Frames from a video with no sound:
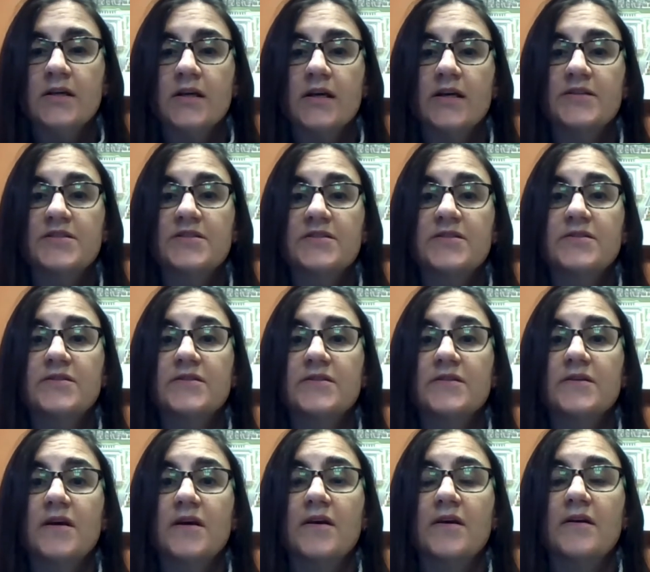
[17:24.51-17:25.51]

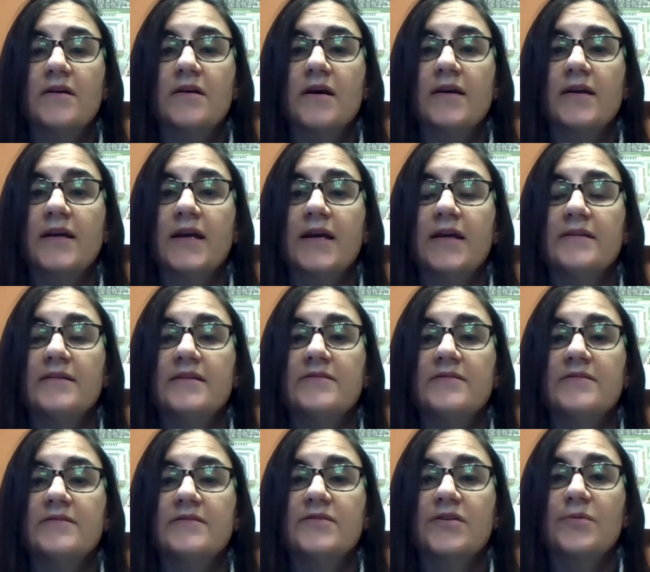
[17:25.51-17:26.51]
These
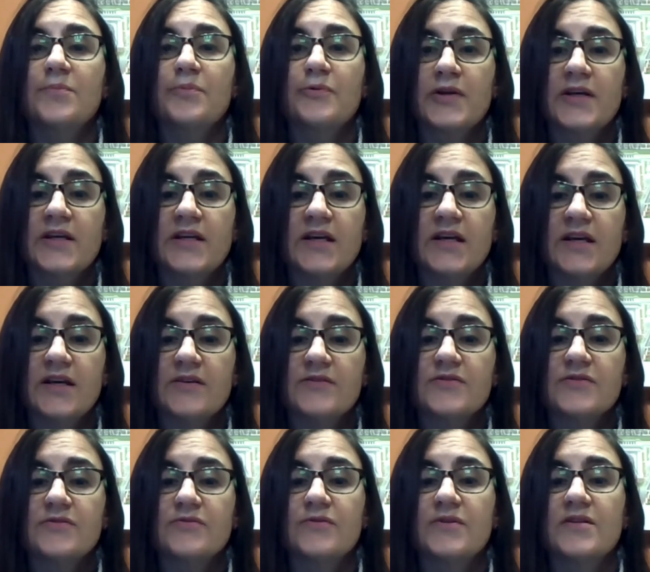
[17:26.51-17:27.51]
are
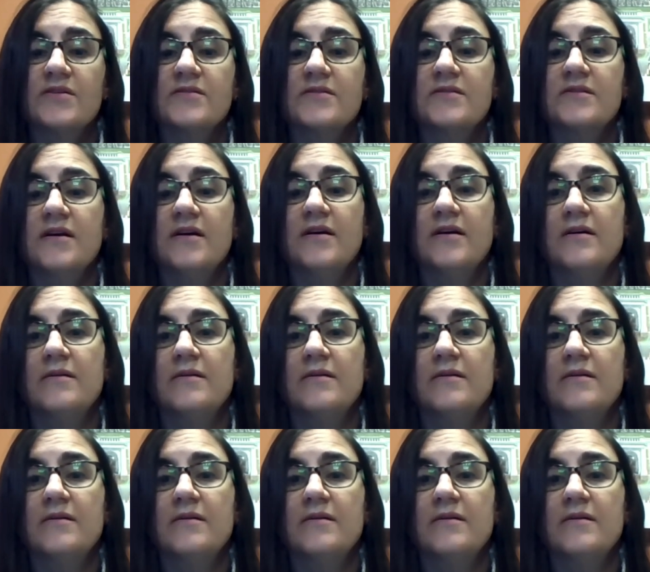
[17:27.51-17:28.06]
precancerous.